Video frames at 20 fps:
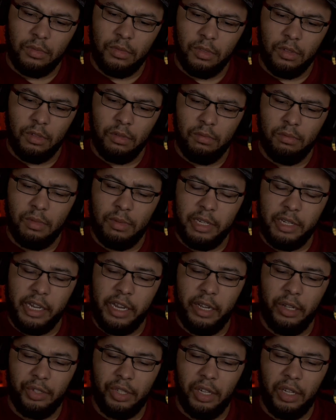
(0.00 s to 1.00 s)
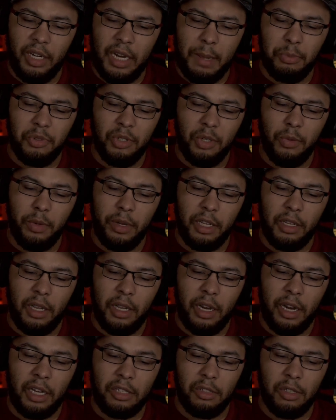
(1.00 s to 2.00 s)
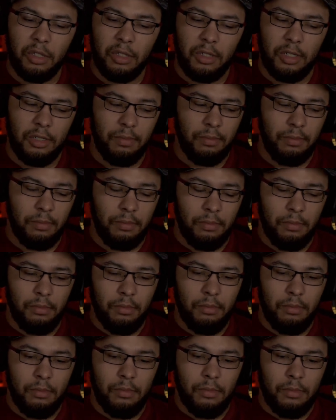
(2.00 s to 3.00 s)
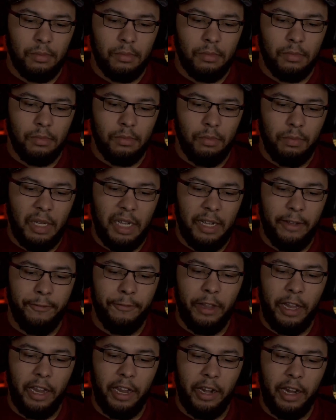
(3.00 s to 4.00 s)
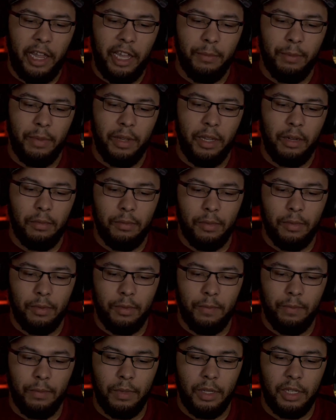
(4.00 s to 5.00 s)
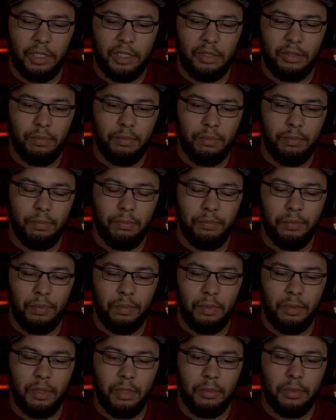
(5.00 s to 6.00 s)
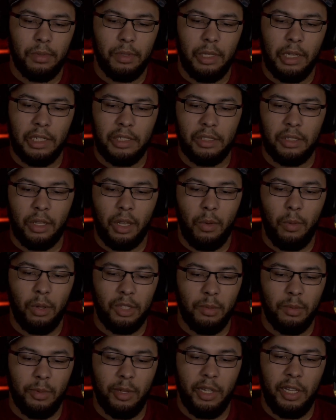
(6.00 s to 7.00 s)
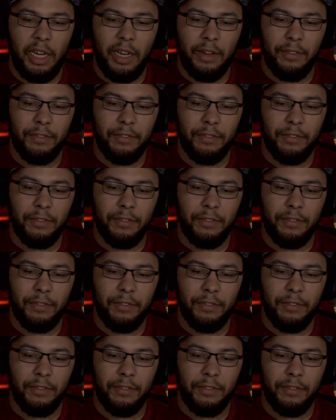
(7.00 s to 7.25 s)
I mean, yeah, it was a good episode. Got, I got to learn about Faye and Ed a bit, but I just, I just don't want them to leave.